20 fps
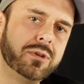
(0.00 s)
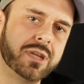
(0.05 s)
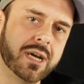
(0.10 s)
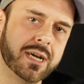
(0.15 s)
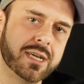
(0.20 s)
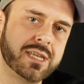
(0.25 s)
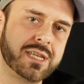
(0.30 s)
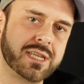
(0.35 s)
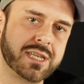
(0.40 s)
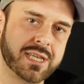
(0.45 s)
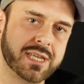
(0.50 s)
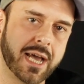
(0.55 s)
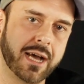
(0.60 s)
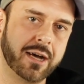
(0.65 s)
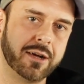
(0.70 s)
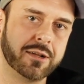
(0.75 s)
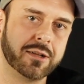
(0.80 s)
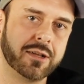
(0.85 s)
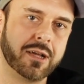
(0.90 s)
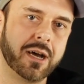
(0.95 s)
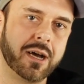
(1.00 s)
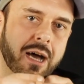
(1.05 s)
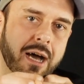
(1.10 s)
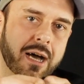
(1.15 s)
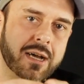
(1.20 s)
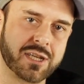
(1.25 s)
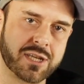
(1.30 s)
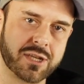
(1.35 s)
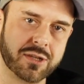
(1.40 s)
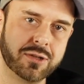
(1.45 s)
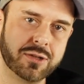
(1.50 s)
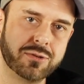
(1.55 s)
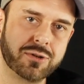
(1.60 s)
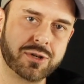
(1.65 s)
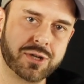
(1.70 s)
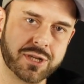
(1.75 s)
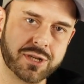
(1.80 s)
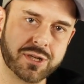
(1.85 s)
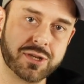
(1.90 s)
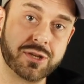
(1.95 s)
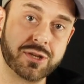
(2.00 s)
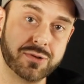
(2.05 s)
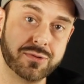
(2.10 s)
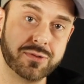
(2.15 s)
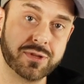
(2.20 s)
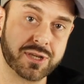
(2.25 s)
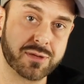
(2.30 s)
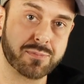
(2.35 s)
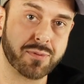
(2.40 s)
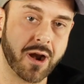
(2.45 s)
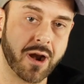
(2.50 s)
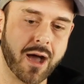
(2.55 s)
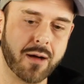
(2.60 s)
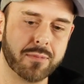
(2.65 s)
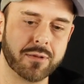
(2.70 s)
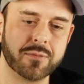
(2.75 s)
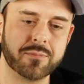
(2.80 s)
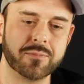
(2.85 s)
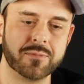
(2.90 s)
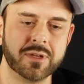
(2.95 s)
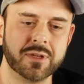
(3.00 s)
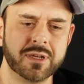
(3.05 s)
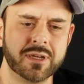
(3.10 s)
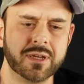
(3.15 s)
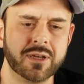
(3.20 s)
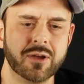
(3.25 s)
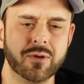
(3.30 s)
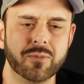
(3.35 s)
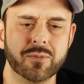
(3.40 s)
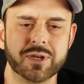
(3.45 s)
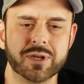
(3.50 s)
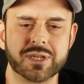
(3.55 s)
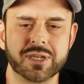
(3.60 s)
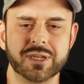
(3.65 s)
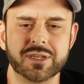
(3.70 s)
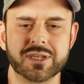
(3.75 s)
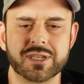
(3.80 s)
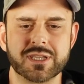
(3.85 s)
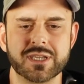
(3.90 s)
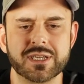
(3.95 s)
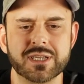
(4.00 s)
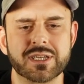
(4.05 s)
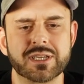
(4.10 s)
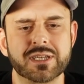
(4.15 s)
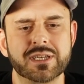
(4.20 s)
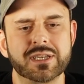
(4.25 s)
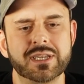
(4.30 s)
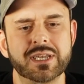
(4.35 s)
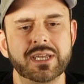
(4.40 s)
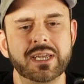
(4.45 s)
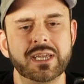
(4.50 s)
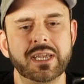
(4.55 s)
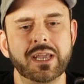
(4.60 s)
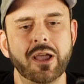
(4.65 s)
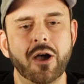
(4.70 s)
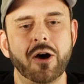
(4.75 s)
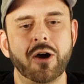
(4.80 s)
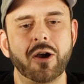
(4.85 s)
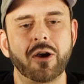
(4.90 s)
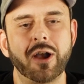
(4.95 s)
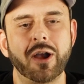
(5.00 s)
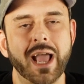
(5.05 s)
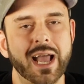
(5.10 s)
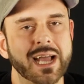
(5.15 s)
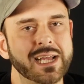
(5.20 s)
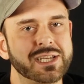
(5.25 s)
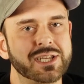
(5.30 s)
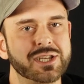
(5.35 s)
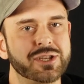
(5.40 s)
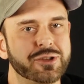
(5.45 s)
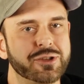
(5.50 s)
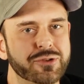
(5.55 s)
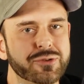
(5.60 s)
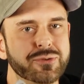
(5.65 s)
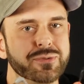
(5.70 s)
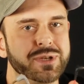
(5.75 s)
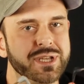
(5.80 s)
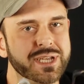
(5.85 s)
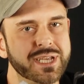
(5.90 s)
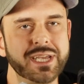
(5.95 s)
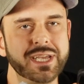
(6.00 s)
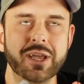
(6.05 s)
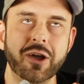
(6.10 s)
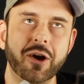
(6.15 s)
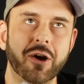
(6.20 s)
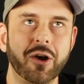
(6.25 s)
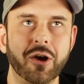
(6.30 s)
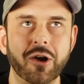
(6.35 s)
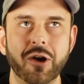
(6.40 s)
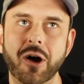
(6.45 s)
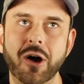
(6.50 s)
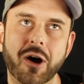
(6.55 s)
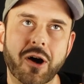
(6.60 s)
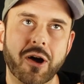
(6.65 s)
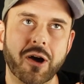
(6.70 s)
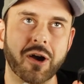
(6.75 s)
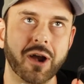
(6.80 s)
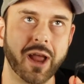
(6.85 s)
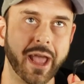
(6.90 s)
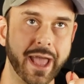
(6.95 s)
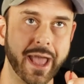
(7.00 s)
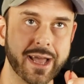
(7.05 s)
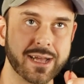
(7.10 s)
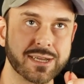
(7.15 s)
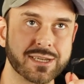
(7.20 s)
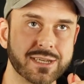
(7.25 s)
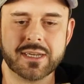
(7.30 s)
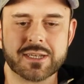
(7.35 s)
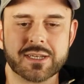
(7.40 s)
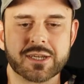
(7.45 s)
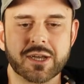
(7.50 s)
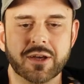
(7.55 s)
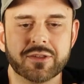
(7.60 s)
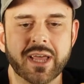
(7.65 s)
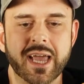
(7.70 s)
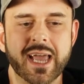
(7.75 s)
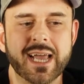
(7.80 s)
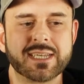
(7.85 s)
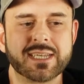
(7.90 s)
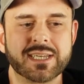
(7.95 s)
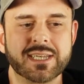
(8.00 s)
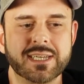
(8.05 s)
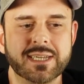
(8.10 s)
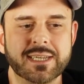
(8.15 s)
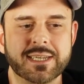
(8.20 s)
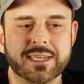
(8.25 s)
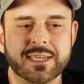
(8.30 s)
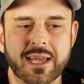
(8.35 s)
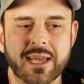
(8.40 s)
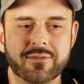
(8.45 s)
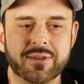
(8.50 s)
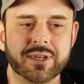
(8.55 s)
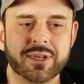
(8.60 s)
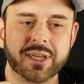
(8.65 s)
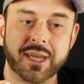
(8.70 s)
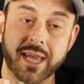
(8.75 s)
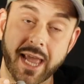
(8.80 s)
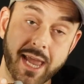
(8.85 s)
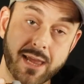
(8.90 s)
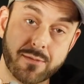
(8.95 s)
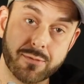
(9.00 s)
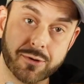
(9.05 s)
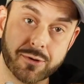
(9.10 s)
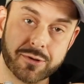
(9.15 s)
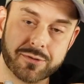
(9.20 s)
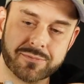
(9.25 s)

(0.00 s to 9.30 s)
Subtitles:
does sell a solution to this problem, which is this TRS to TRRS. It's called the SC7 cable.